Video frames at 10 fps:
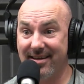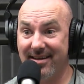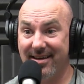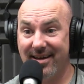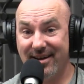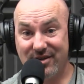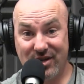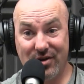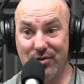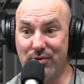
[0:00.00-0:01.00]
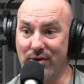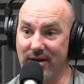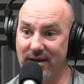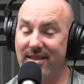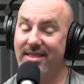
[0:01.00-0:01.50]
That's right.
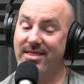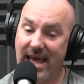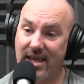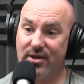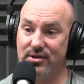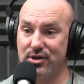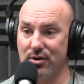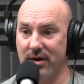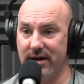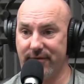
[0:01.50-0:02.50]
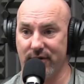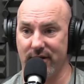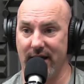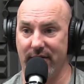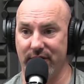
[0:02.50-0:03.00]
Dude, thank you so much for
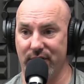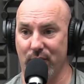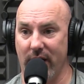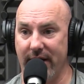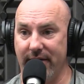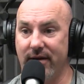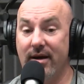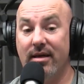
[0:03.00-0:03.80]
allowing your wife.